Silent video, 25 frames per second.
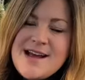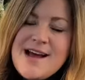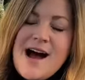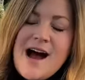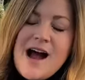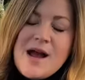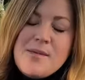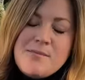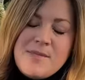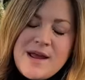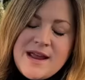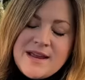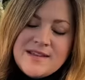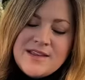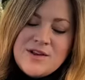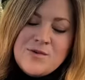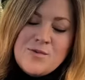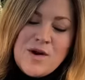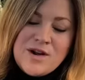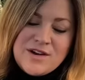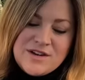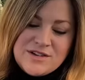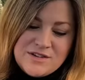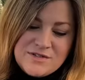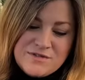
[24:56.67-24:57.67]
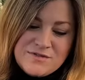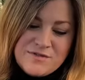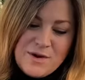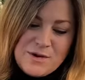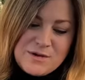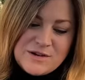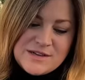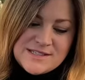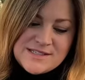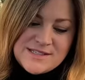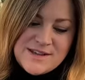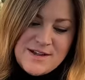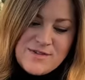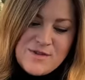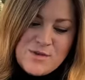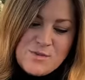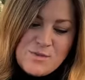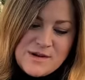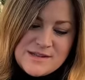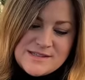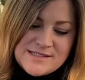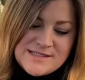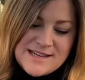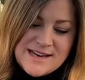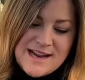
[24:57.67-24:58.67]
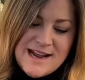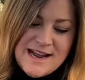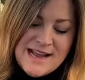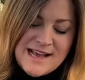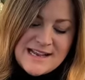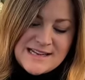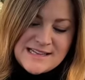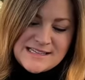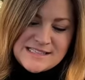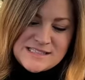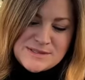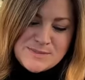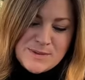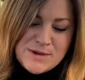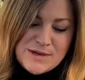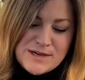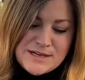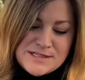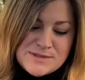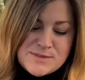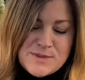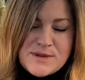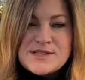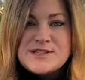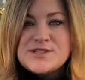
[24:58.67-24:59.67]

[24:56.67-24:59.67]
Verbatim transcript: I mainly wanted to focus on the ones that I had experience with,